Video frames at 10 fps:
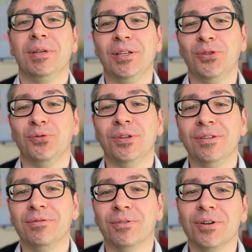into
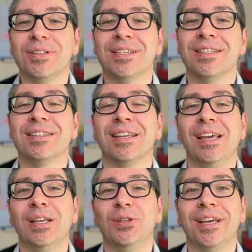invoices
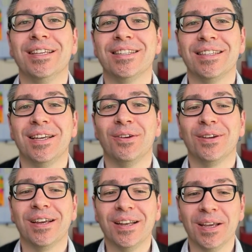in a
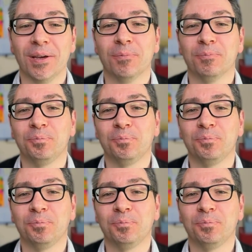single click.